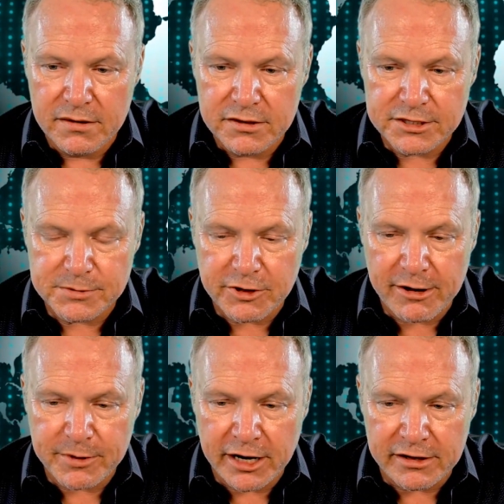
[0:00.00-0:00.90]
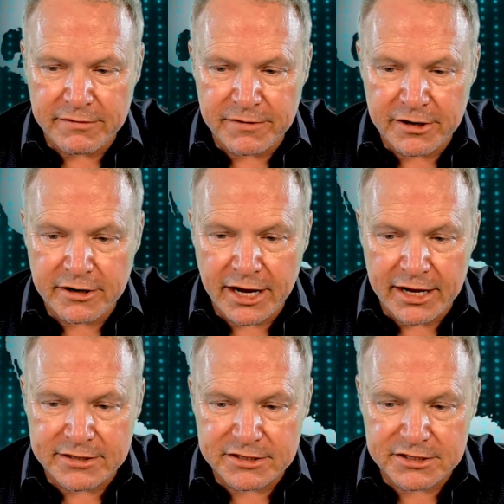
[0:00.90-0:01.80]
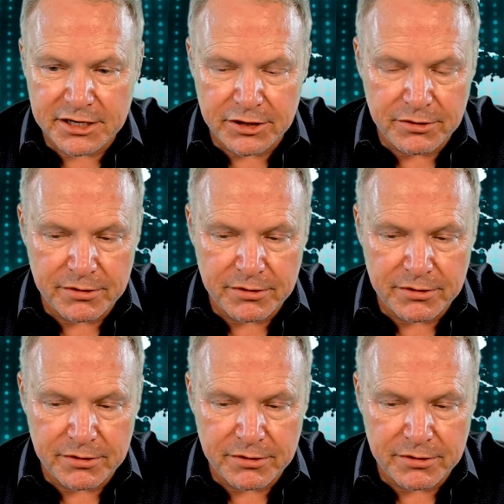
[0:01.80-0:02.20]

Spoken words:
Subscriber Ali Fair asks, can you